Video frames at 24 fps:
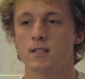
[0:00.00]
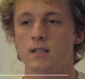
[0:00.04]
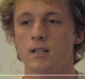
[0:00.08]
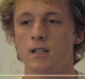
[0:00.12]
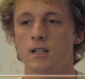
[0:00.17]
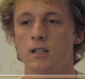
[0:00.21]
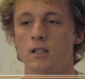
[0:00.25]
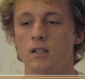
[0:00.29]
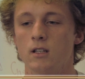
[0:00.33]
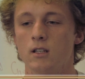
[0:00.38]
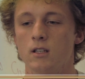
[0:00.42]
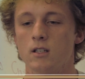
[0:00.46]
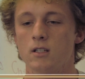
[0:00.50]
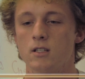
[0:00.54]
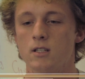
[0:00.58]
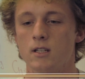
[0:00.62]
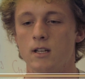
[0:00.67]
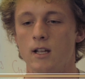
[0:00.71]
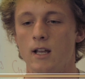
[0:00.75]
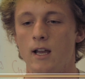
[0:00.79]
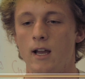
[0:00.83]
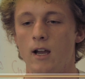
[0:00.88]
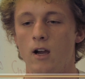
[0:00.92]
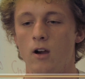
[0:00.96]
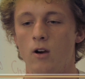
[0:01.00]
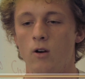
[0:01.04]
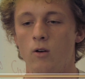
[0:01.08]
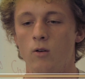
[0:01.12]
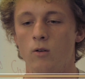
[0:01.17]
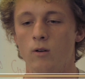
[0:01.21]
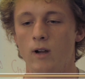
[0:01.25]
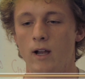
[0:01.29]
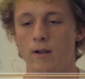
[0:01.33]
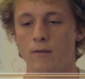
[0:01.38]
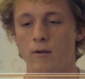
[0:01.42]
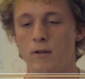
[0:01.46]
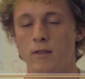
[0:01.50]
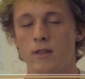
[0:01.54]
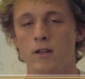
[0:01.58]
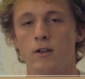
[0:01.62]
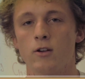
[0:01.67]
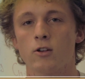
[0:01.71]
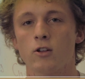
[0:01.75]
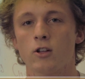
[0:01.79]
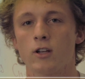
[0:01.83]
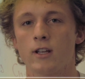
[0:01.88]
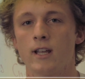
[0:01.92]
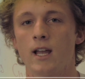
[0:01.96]
see how
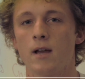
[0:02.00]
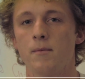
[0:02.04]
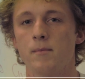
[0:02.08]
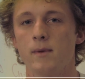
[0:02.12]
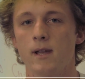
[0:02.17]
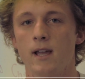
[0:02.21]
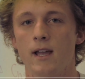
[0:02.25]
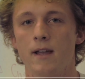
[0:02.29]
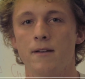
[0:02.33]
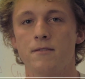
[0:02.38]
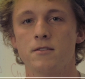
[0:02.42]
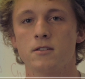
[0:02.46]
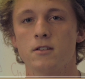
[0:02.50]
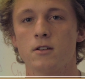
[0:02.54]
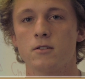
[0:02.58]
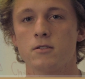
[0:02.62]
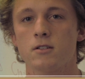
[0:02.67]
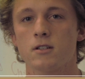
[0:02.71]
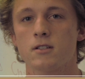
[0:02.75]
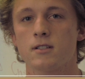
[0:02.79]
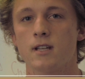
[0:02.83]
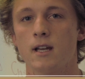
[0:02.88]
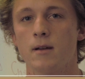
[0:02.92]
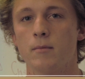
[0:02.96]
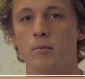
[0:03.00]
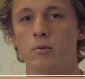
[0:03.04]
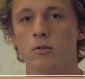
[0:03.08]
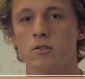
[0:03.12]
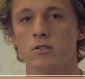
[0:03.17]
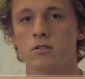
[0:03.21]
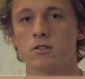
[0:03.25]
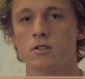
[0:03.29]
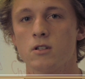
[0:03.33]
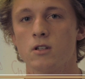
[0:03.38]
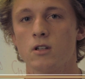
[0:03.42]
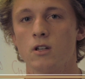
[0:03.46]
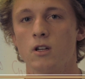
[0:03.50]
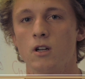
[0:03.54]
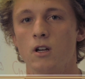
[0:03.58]
everything you're looking at behaves in those examples.